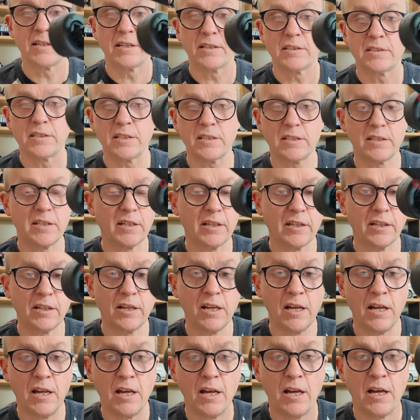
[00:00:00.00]
the existing
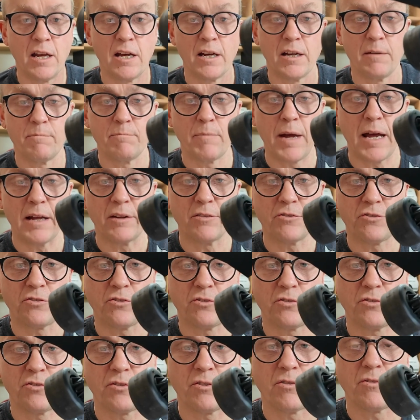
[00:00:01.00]

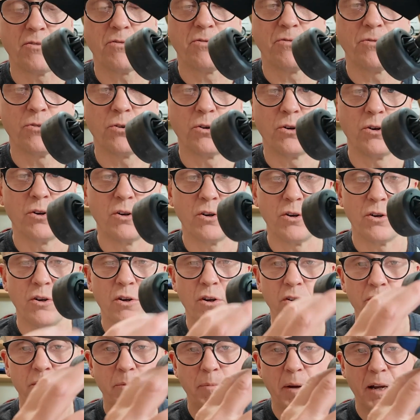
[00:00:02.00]
mounts
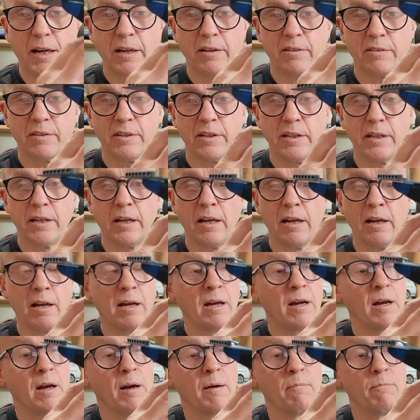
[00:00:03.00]
on the back of the
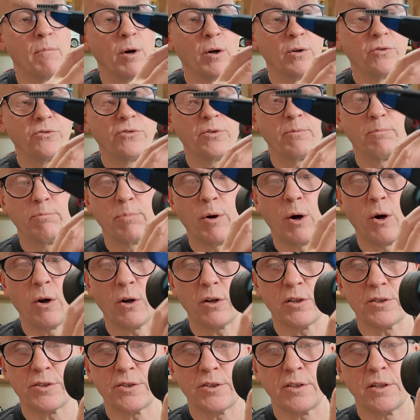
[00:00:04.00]
motor
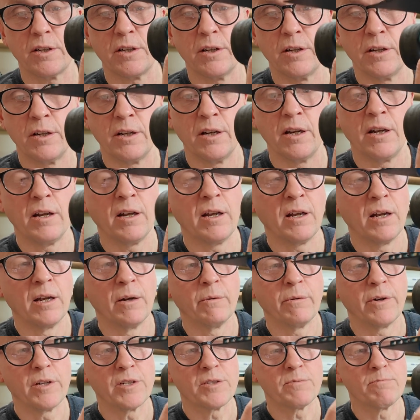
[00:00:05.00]
box,
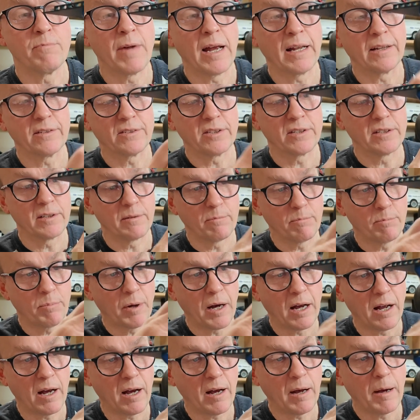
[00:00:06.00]
which mounted a
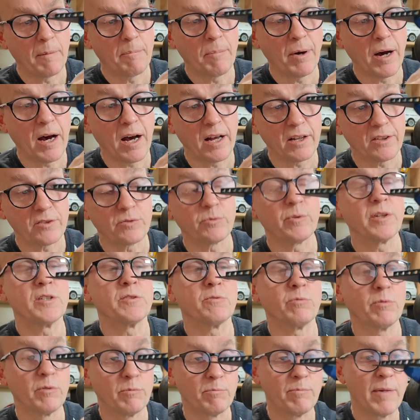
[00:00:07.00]
part
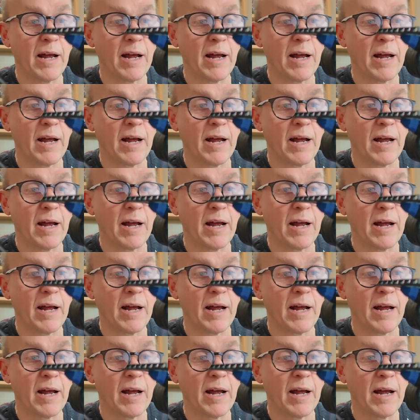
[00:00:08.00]
which would